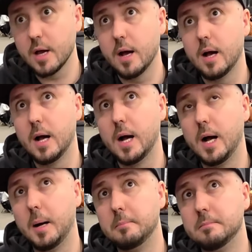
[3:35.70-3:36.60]

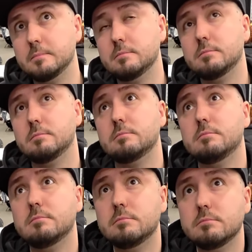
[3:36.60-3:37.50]
no,
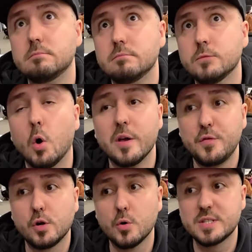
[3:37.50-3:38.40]
if
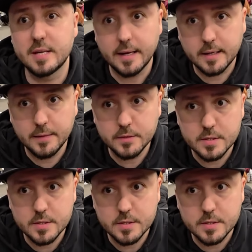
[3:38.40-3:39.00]
you go second,